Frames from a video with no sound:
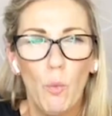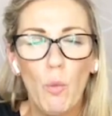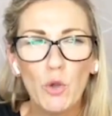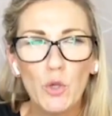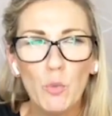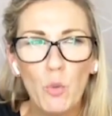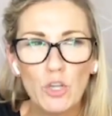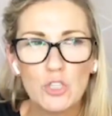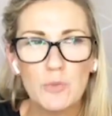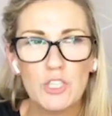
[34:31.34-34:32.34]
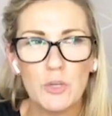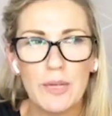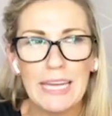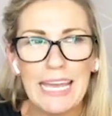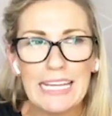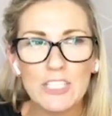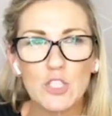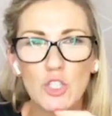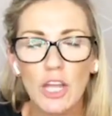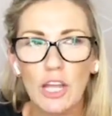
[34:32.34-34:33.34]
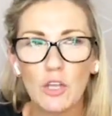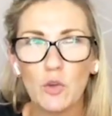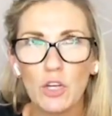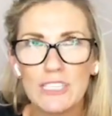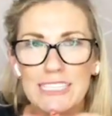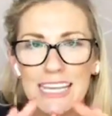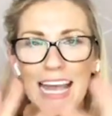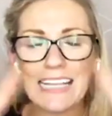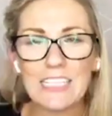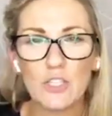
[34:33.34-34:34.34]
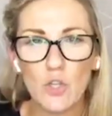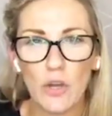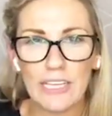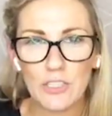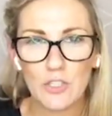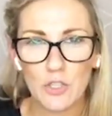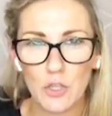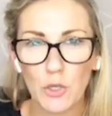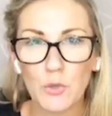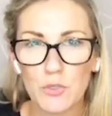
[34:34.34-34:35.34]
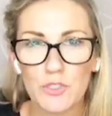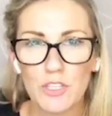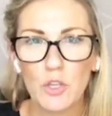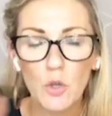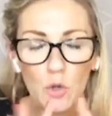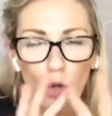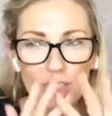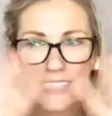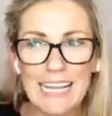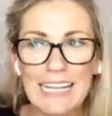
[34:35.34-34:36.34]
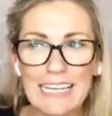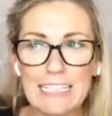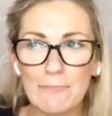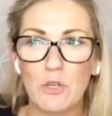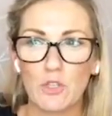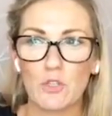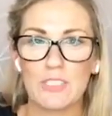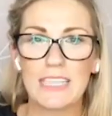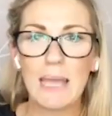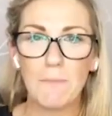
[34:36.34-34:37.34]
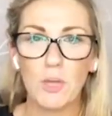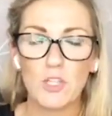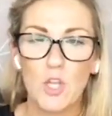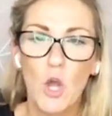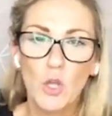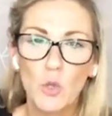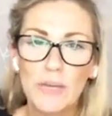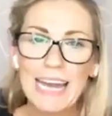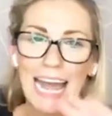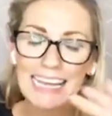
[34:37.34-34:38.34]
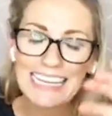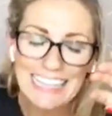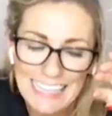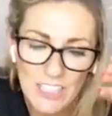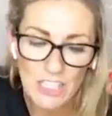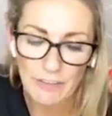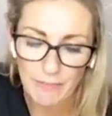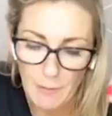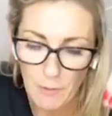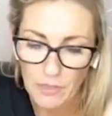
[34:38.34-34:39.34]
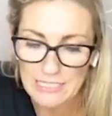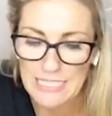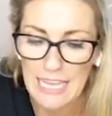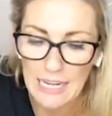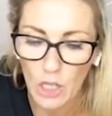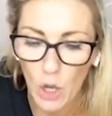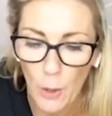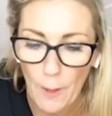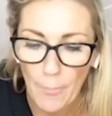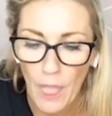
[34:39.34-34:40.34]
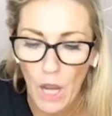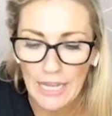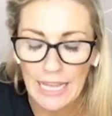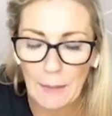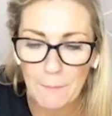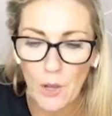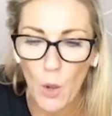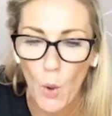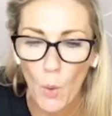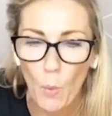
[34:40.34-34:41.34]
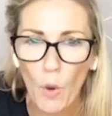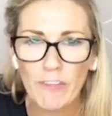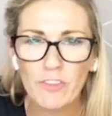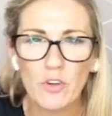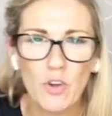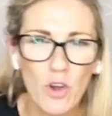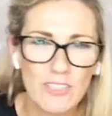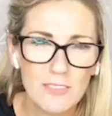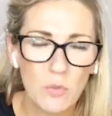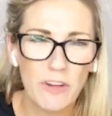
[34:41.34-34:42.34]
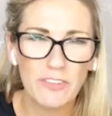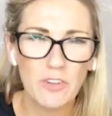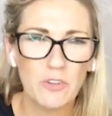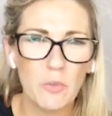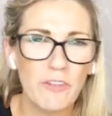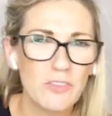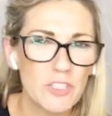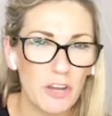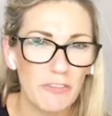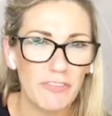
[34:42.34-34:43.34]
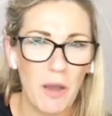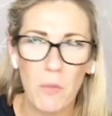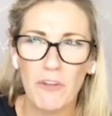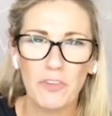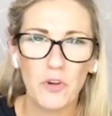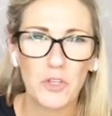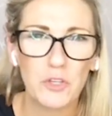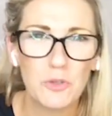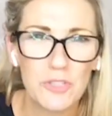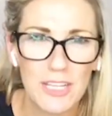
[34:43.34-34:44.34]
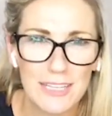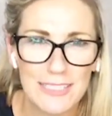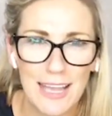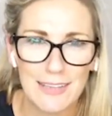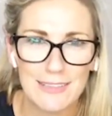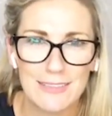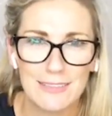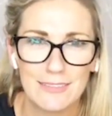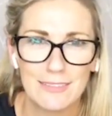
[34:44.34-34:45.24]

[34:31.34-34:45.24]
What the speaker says: what you want to be doing is, you've got to see it as it's not an excuse. You're not saying this because you're scared, because you can literally flip it on its head and go, okay, but what if you're not, what if you don't fail? What if you're a huge success?